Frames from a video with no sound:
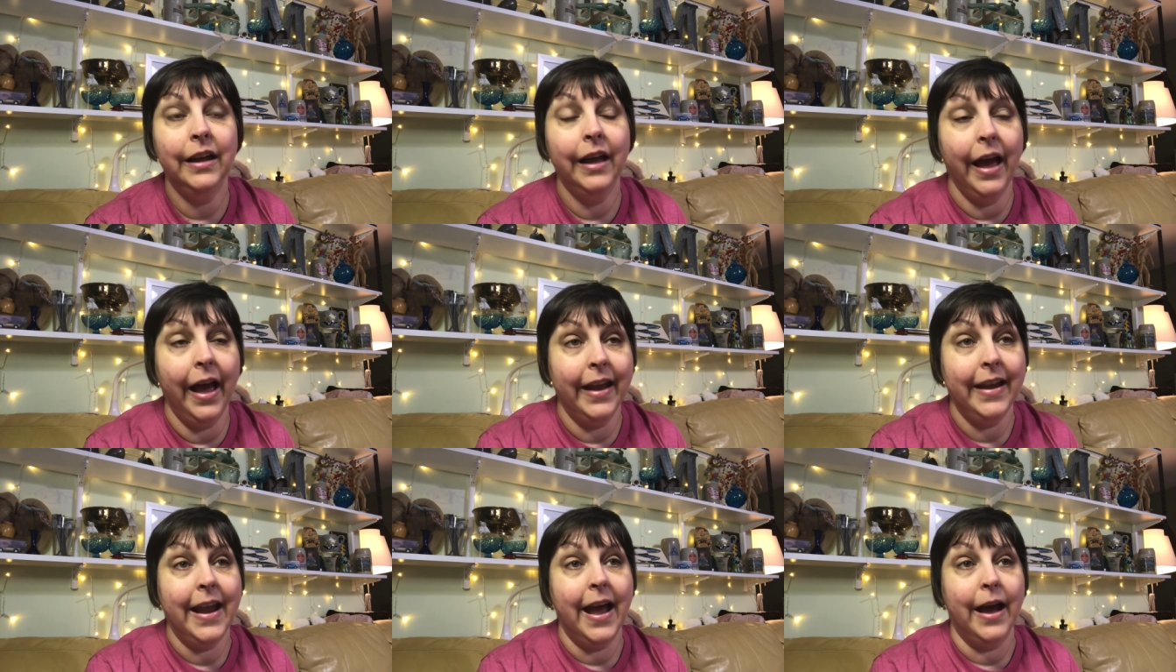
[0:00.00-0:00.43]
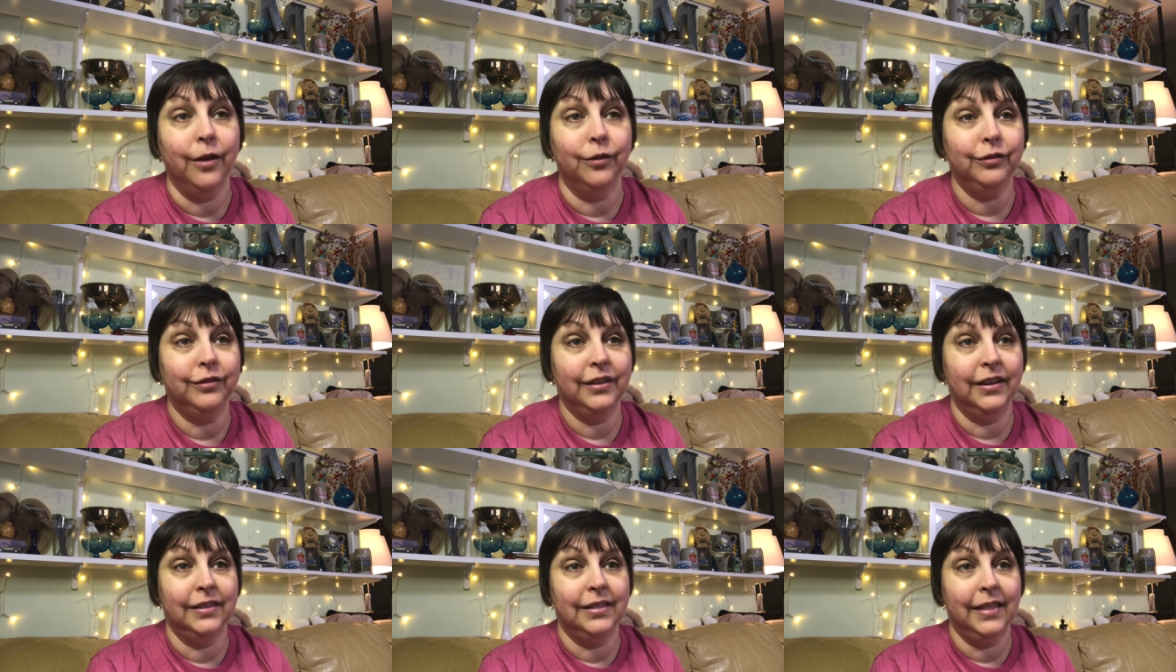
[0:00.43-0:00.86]

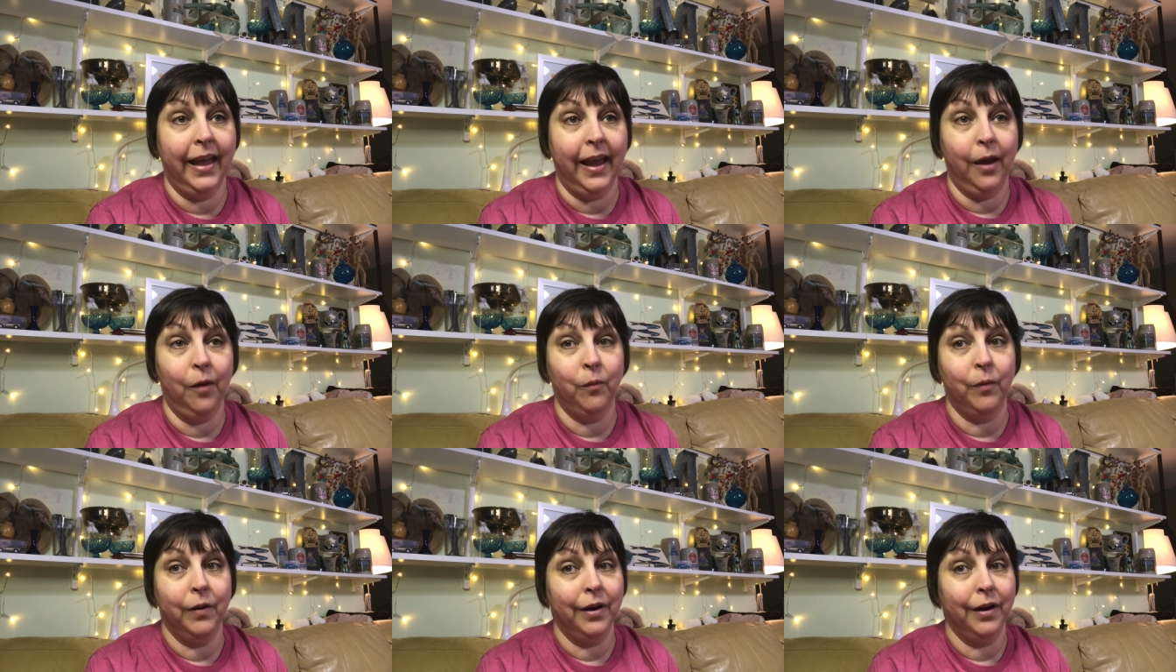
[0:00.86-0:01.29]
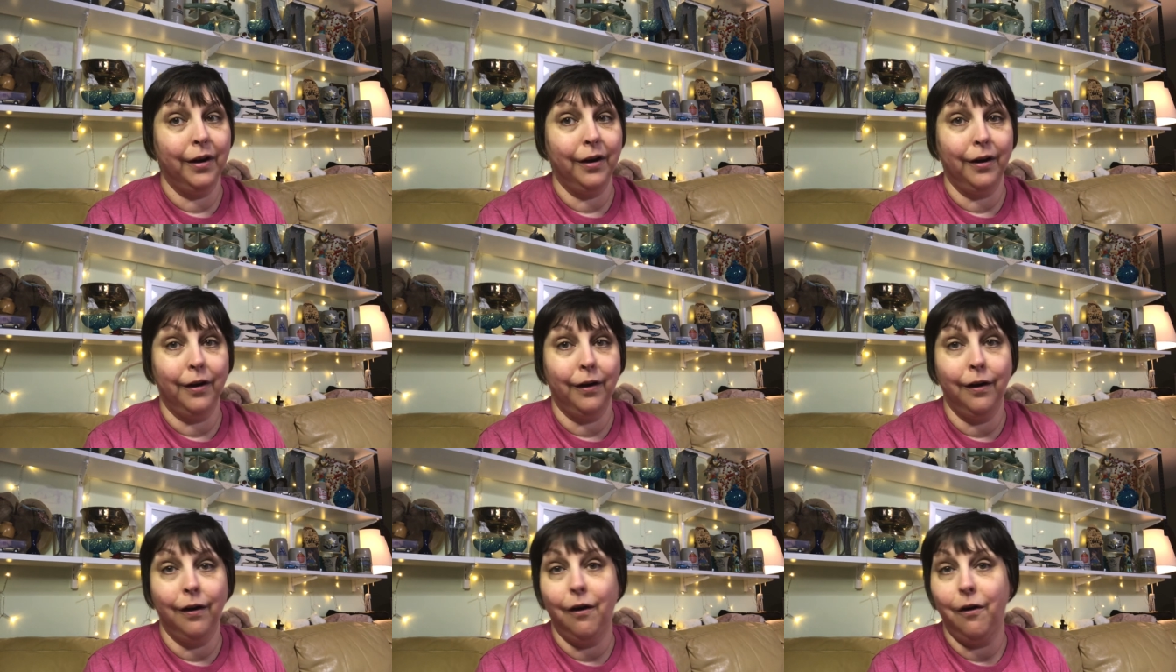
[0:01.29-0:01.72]
announced that they
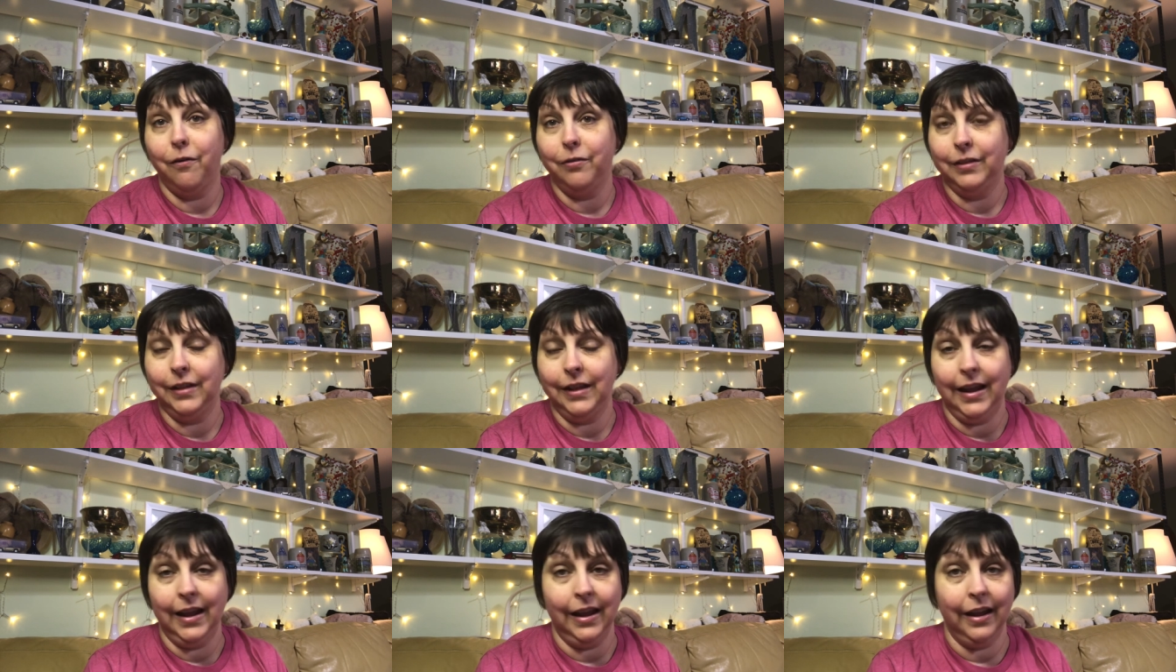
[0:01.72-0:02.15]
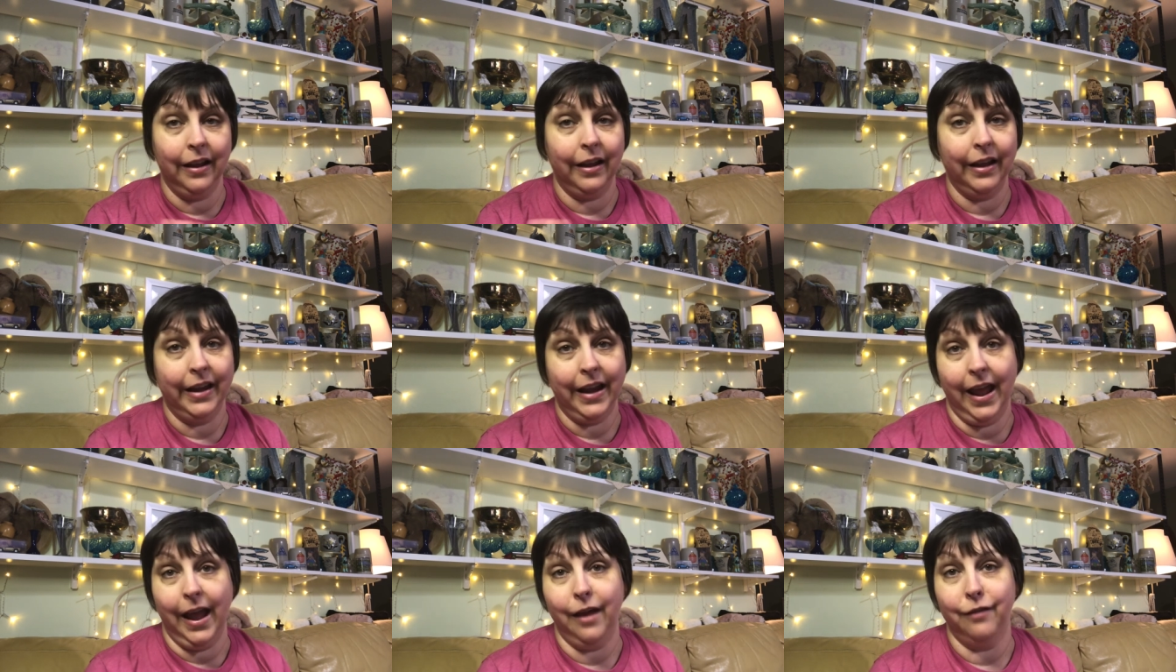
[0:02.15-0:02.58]
were only
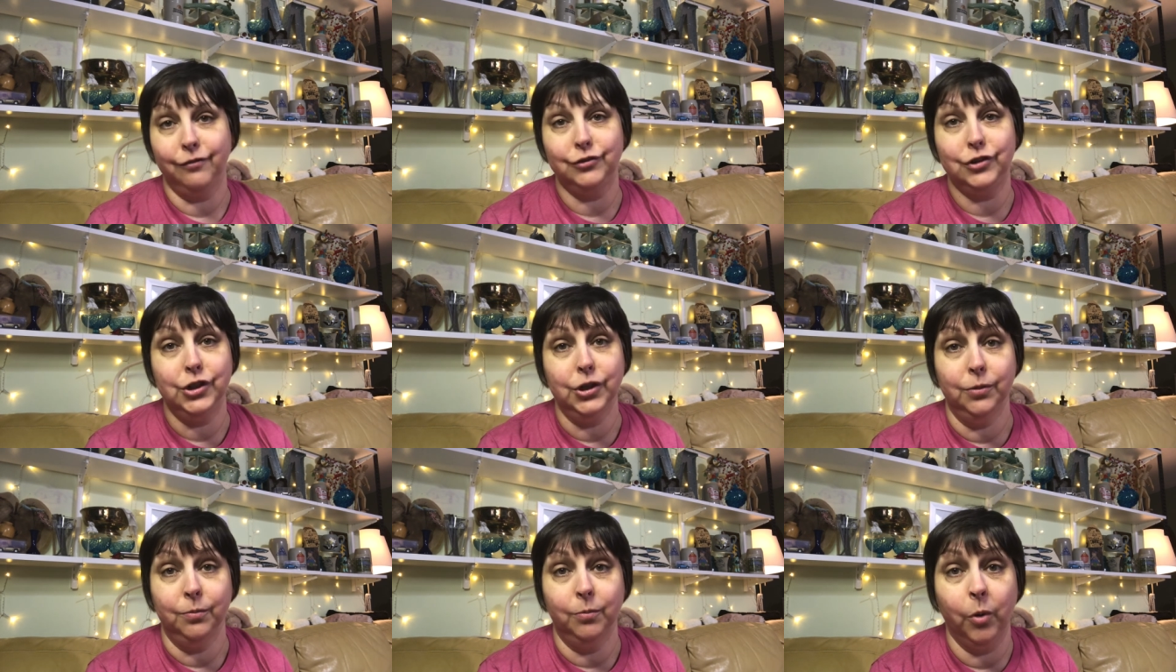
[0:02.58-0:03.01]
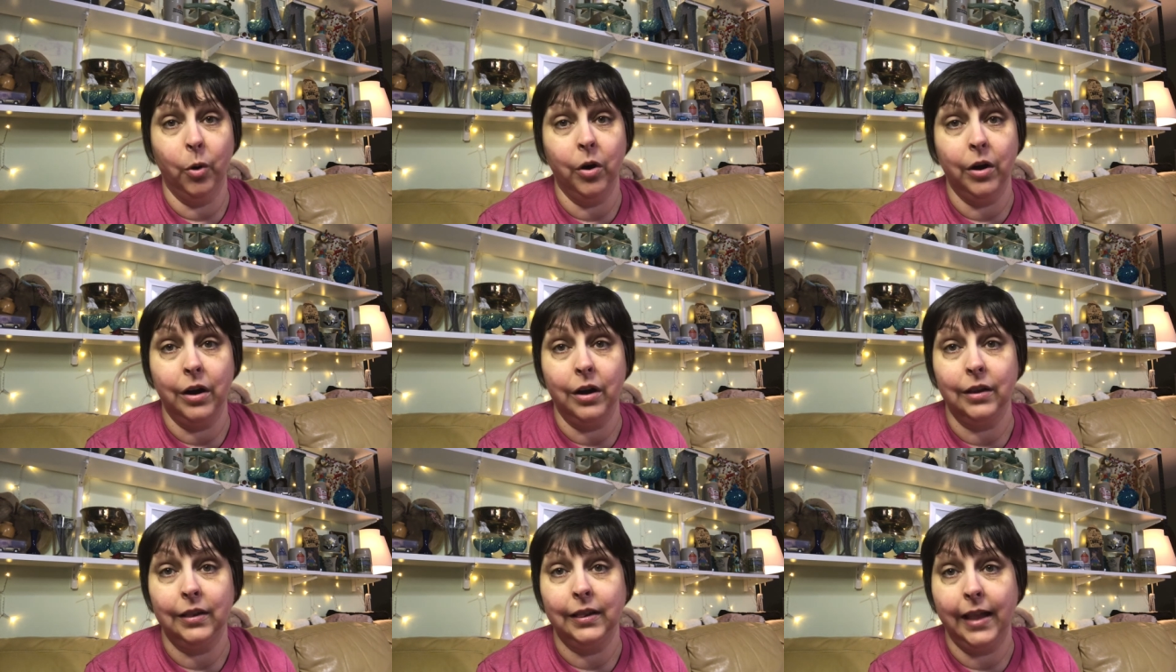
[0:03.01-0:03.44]
going to have two
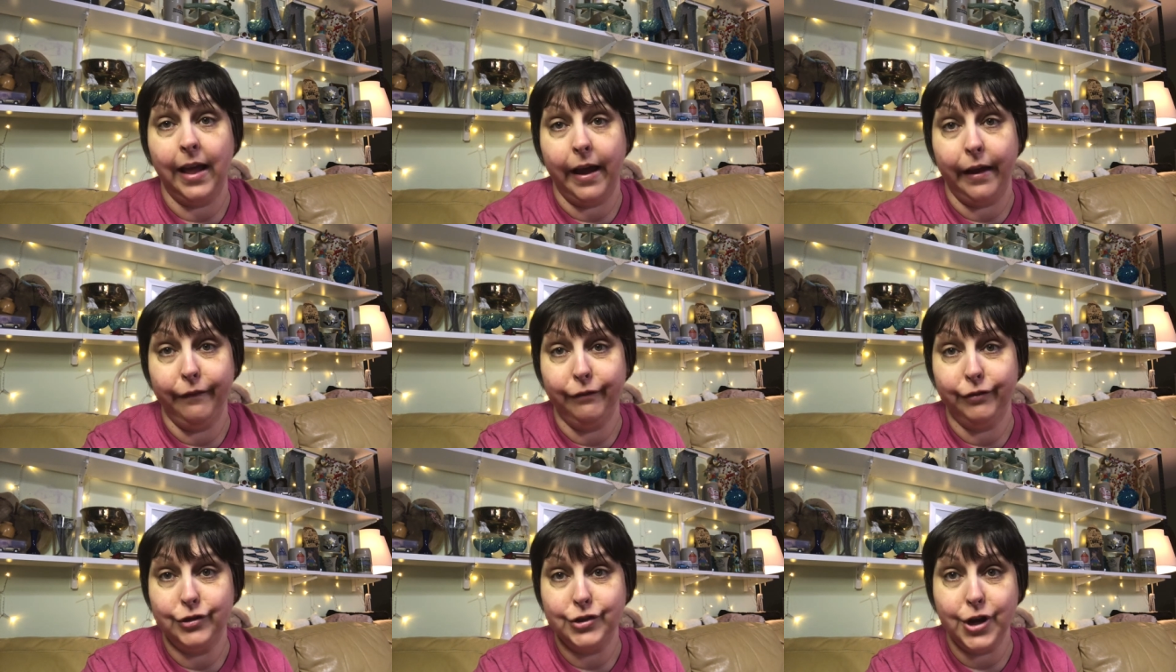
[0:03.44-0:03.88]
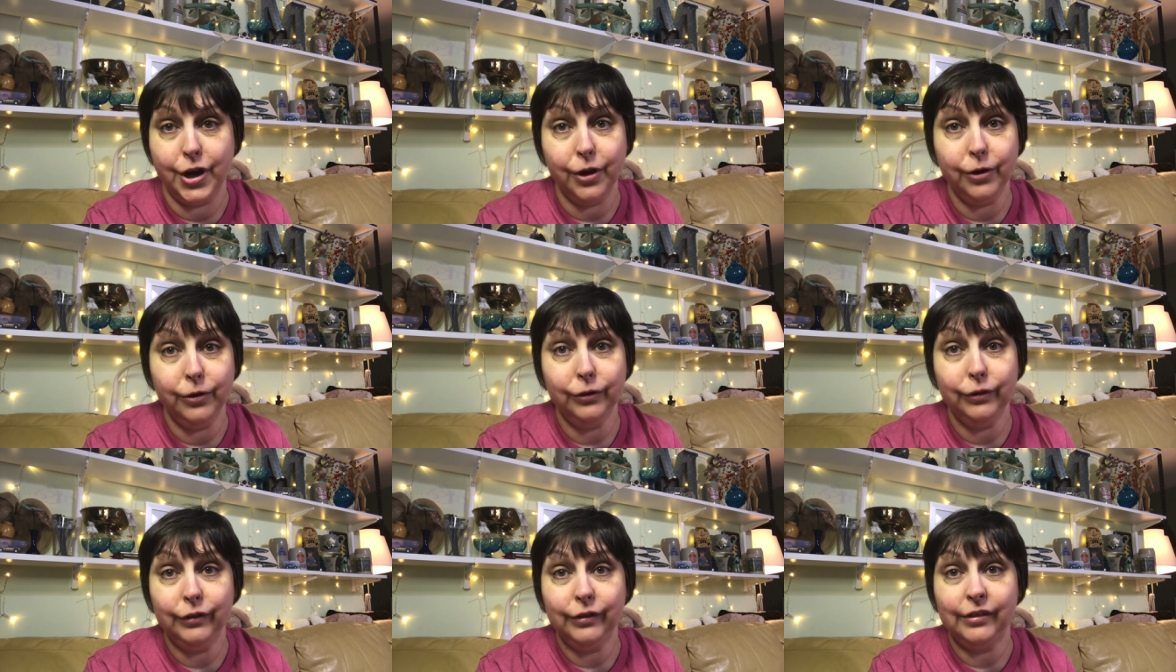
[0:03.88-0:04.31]
more live
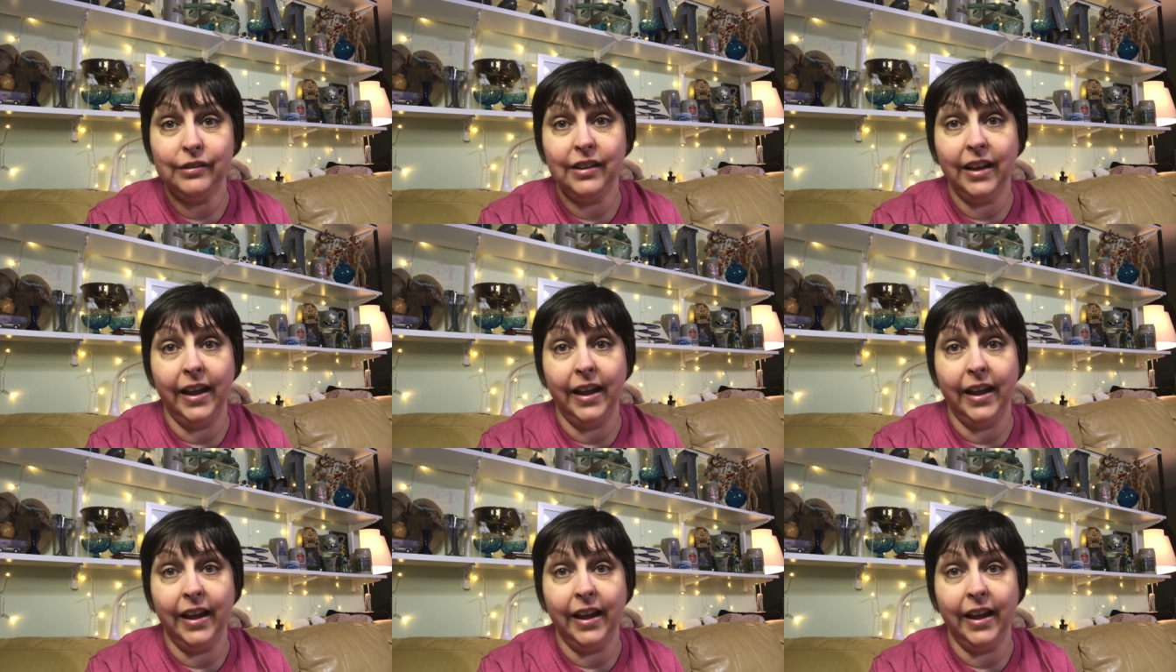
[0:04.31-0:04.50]
shows